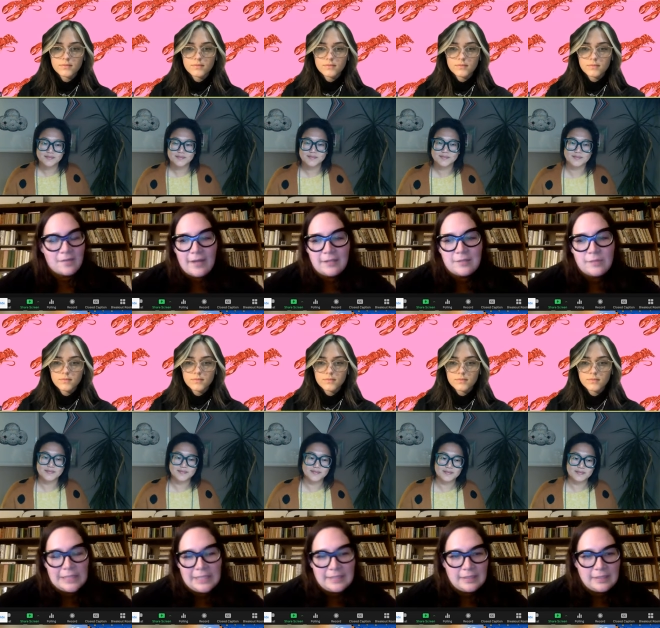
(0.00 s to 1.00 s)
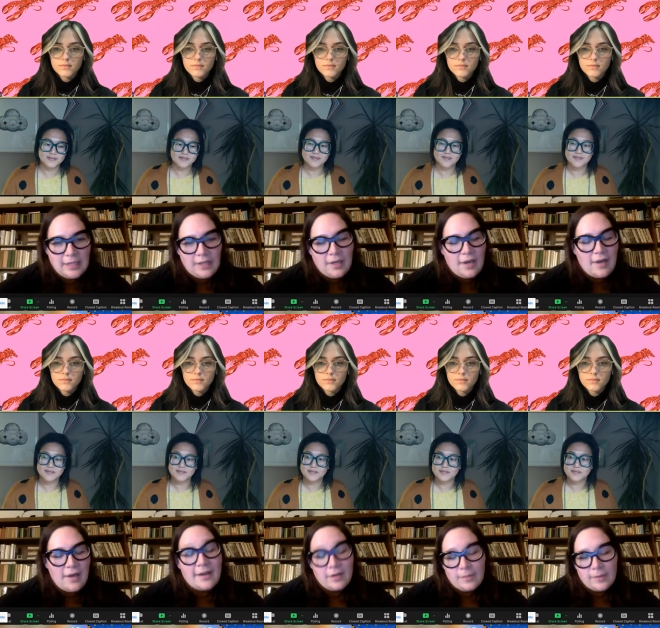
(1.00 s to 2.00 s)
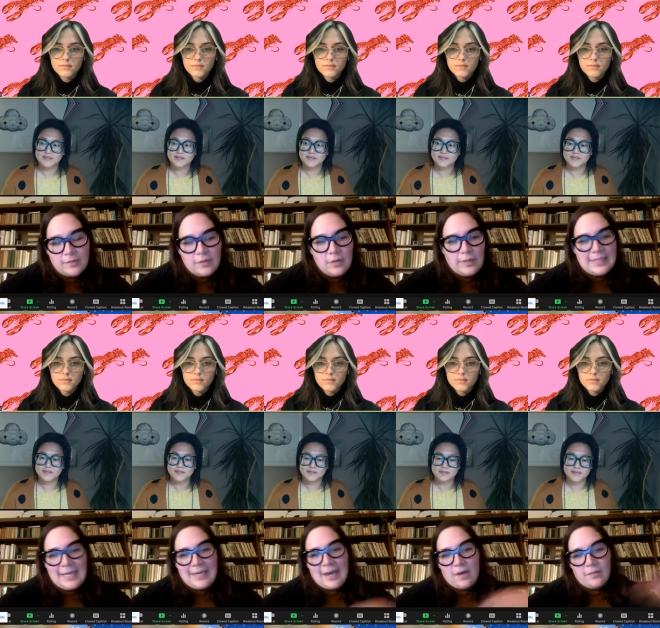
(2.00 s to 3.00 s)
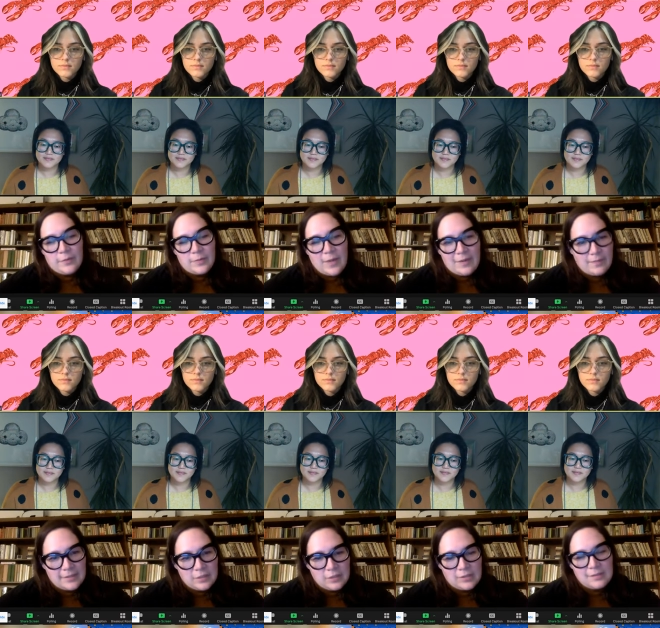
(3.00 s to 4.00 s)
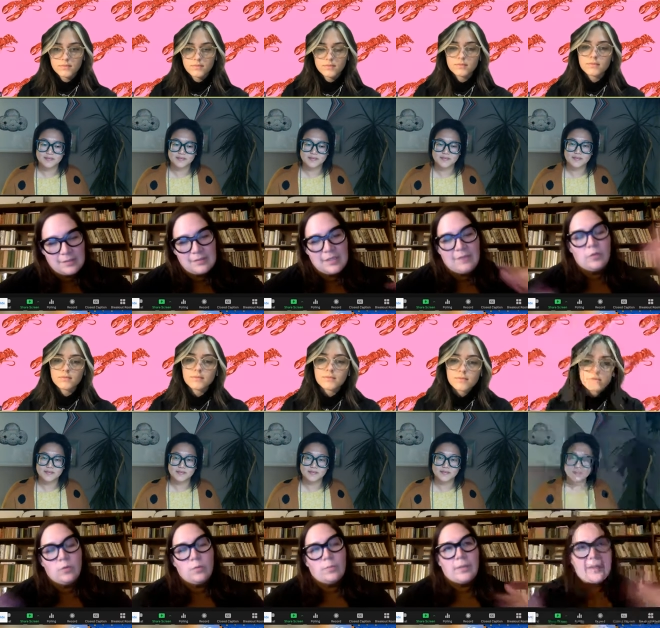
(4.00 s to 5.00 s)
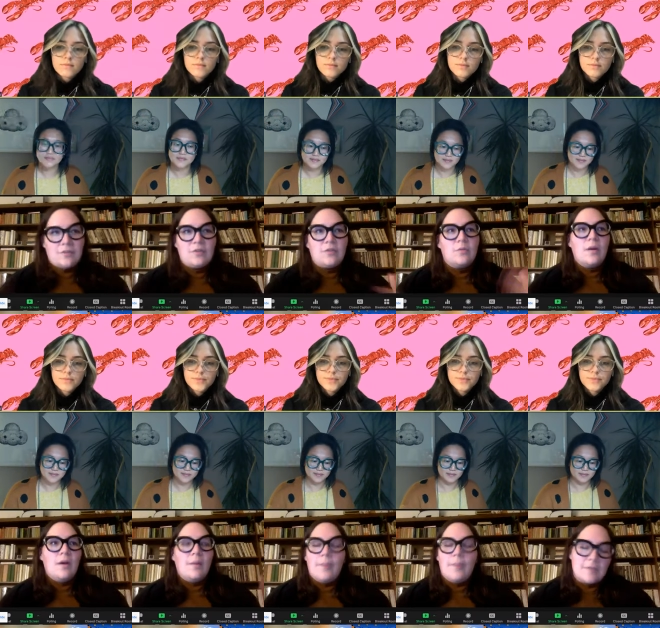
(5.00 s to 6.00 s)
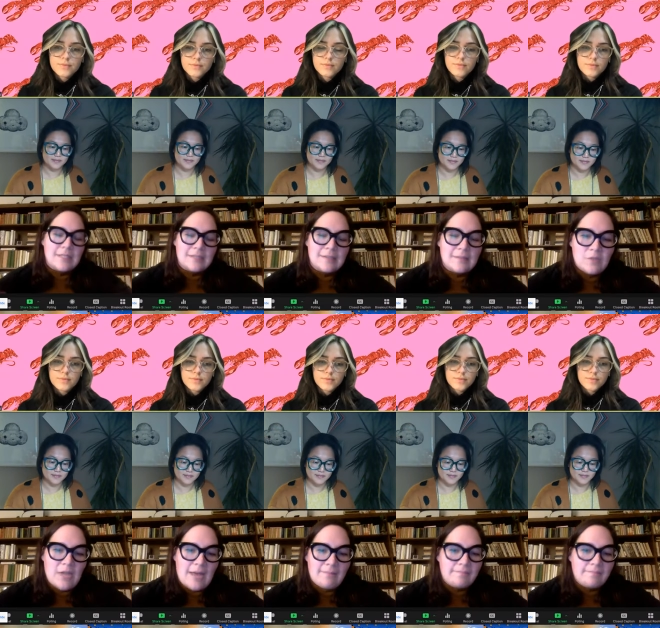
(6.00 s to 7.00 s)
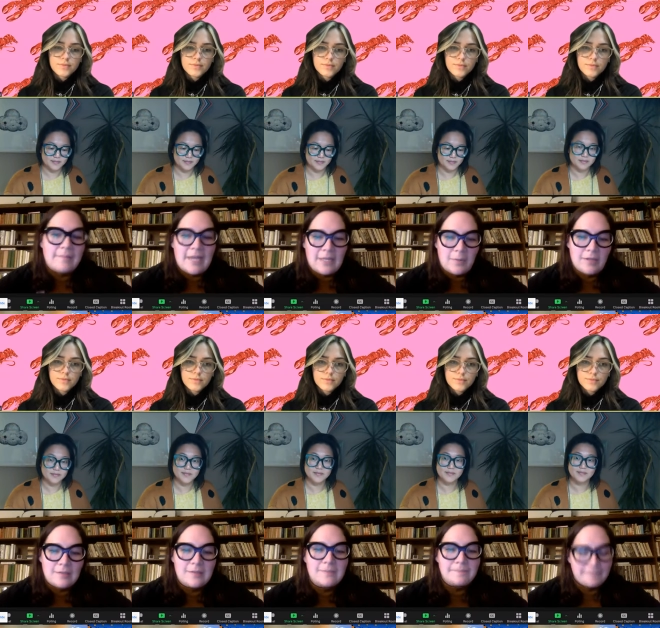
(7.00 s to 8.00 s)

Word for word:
Speaker 1: file, it's really easily uh, editable, so you can take out those private messages if you plan to post this chat anywhere else.